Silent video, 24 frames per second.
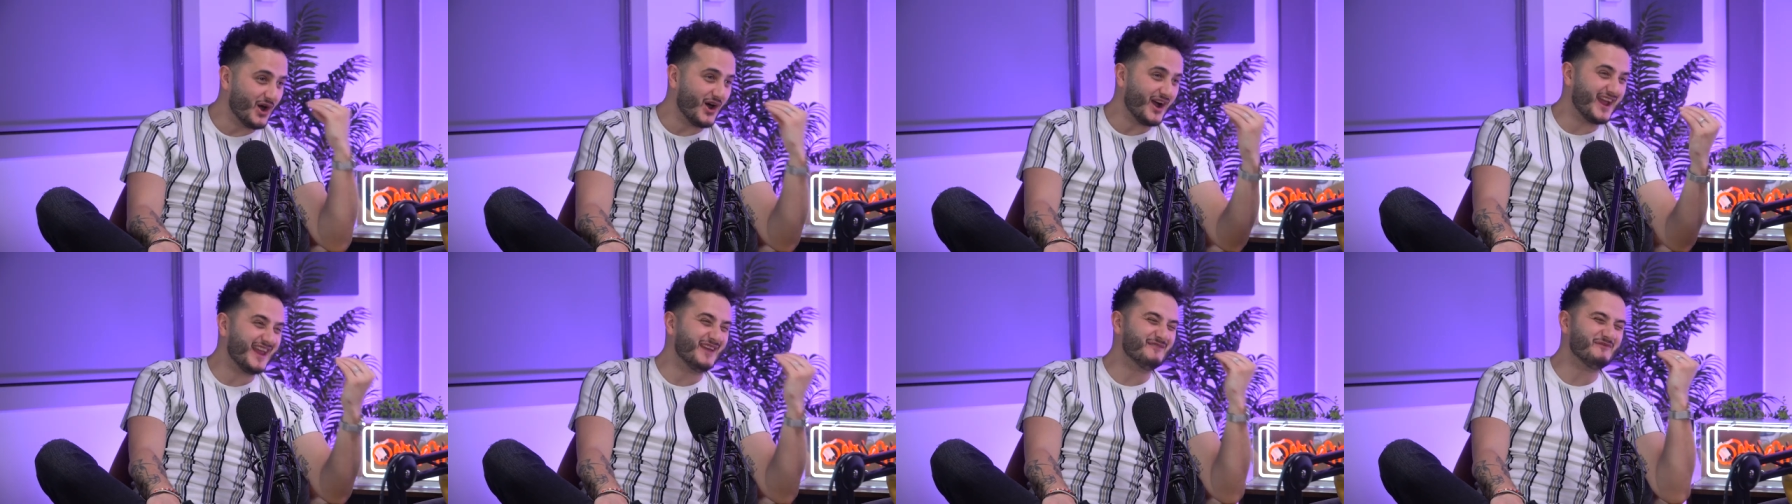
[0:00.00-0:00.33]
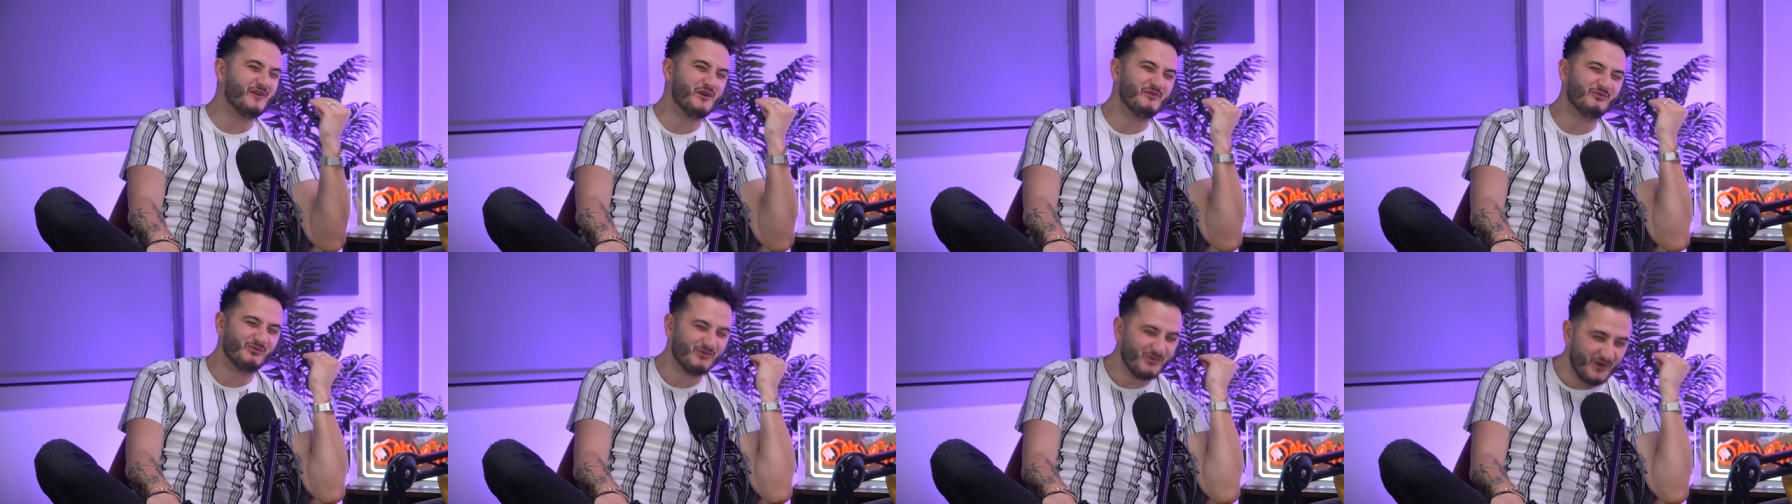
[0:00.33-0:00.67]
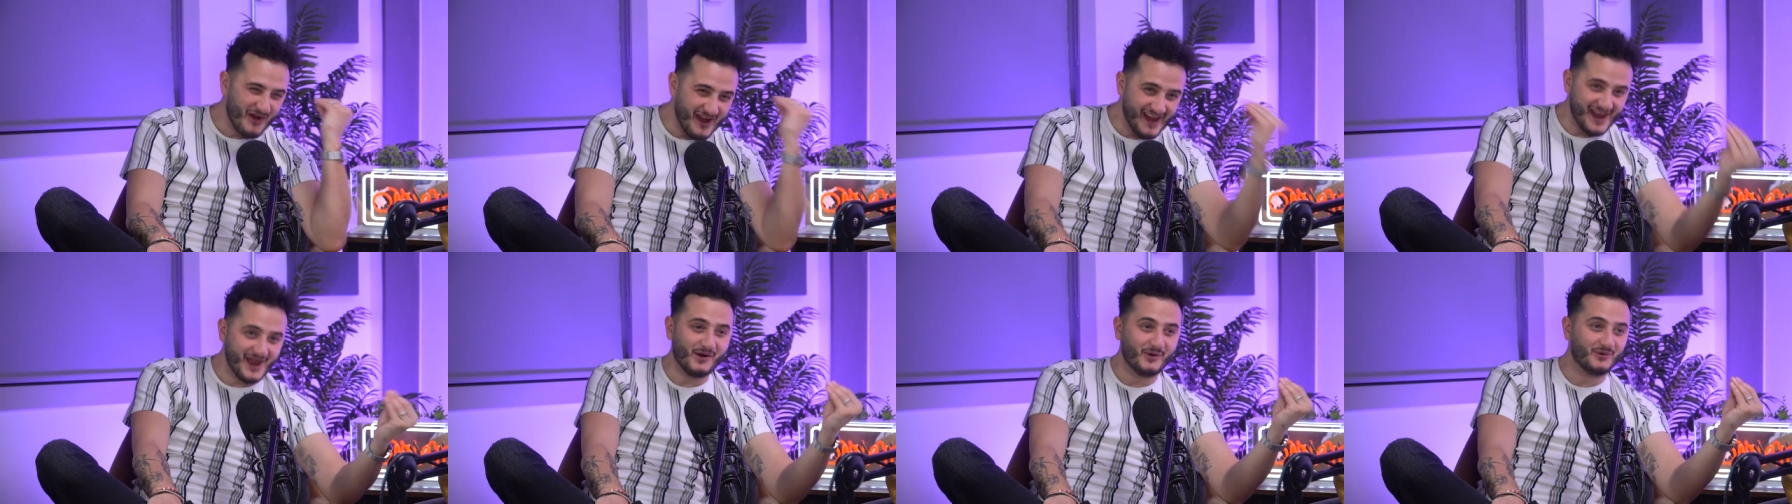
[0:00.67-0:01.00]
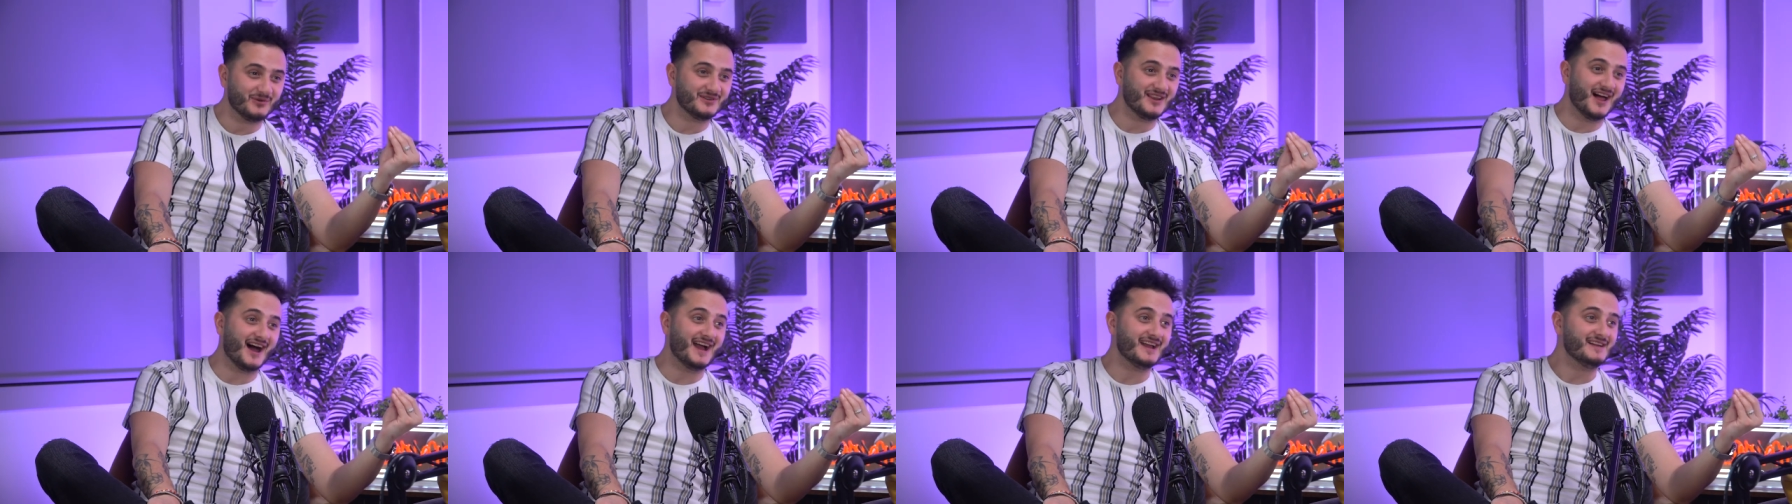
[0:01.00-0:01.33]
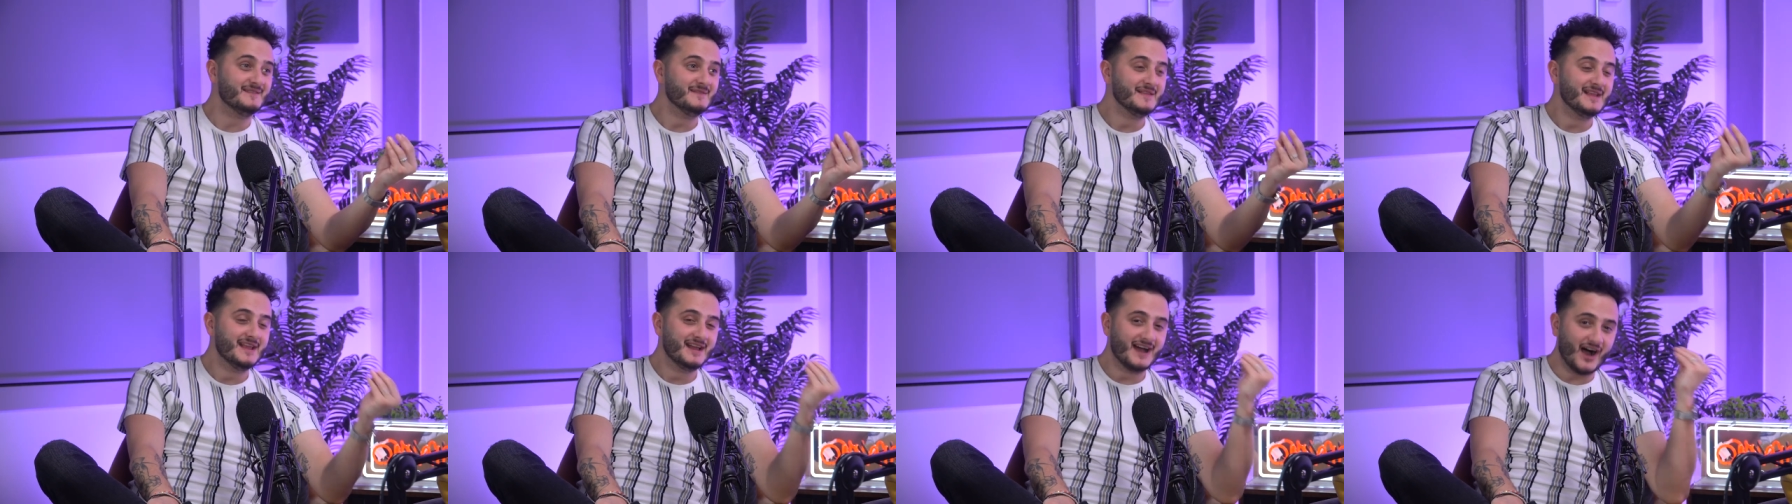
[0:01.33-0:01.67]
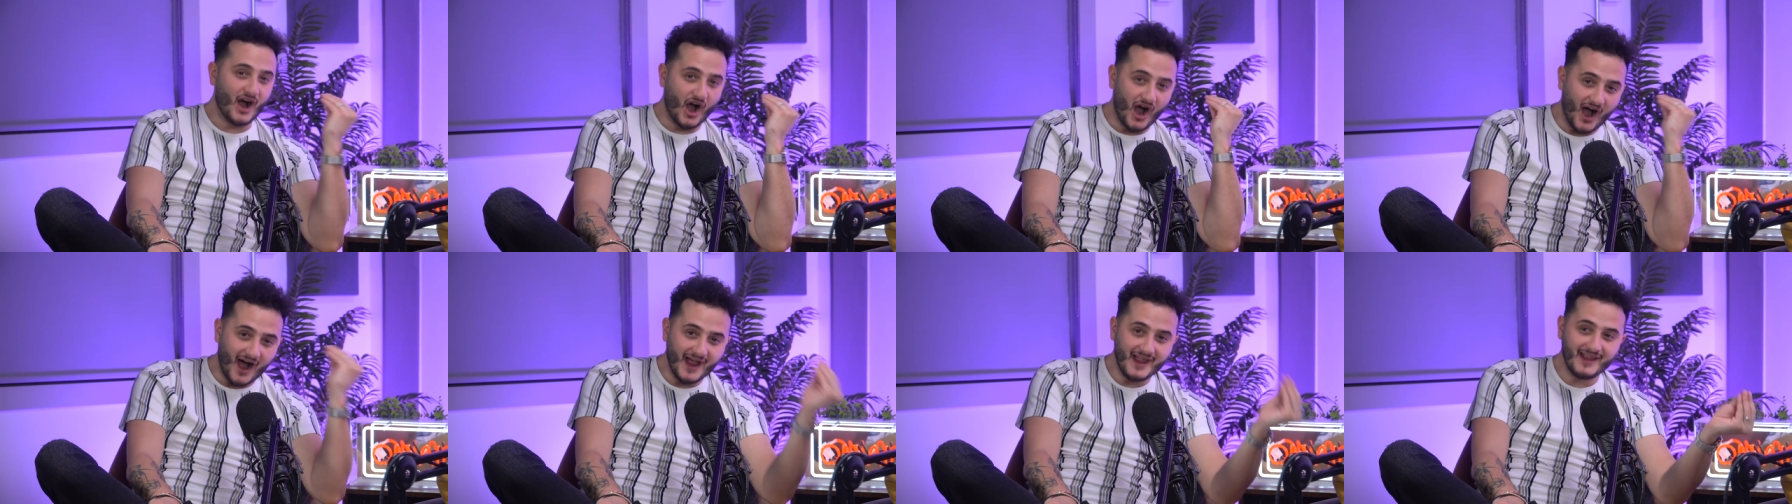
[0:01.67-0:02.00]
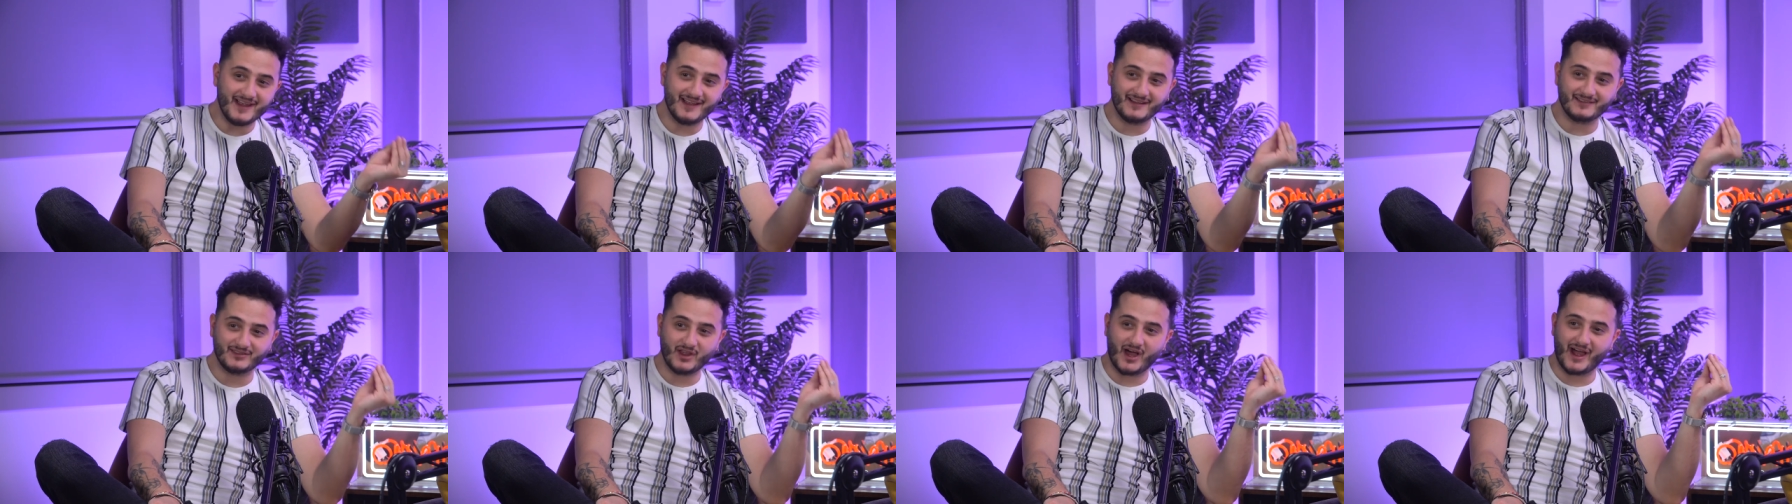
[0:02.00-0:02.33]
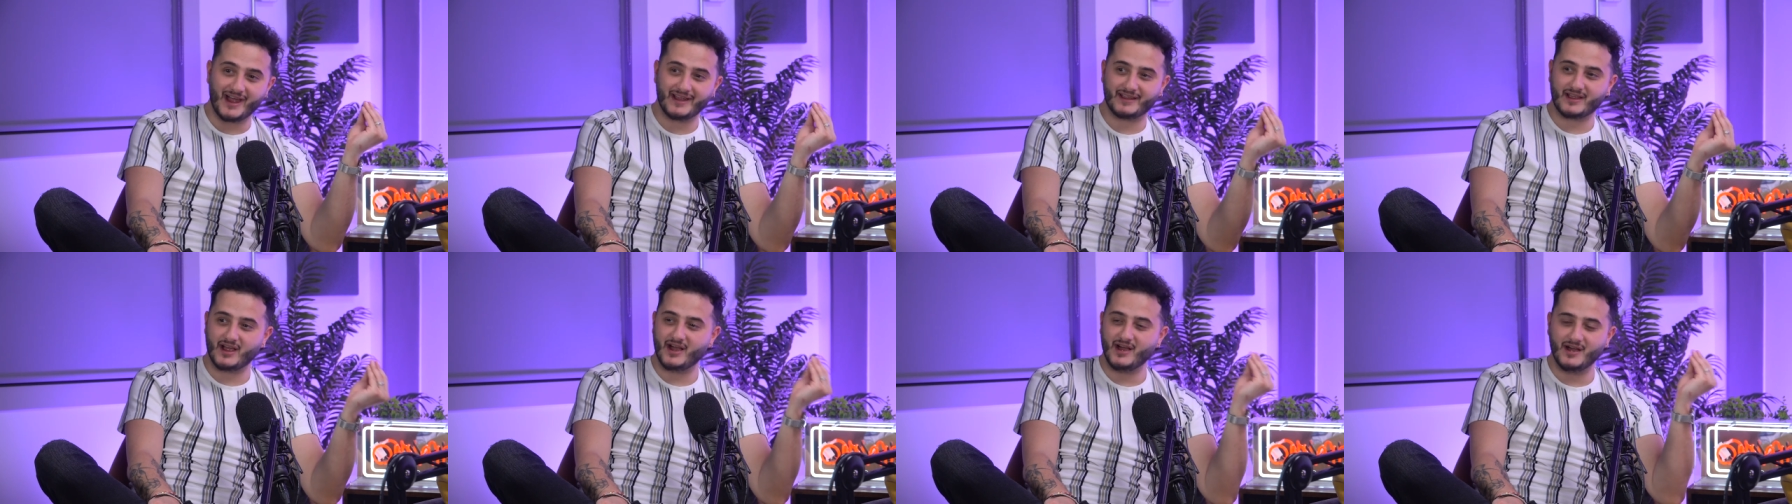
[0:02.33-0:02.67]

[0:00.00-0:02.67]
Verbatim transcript: not even real. No. Like, I like